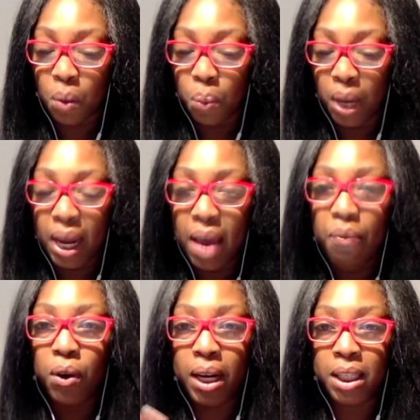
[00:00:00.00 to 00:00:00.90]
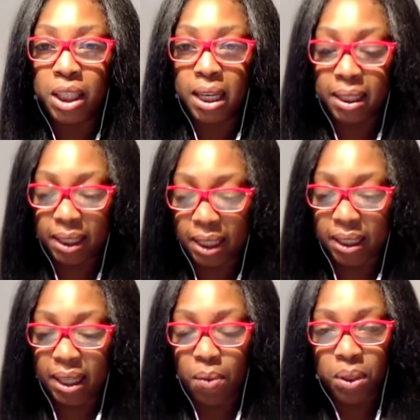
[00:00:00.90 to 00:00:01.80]
whatever injustice
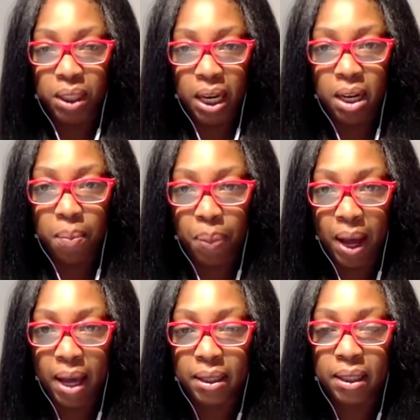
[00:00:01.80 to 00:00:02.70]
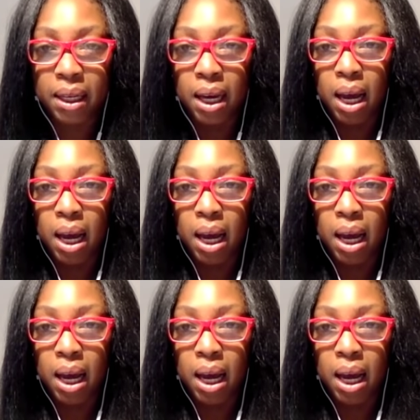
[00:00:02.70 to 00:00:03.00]
that was in the past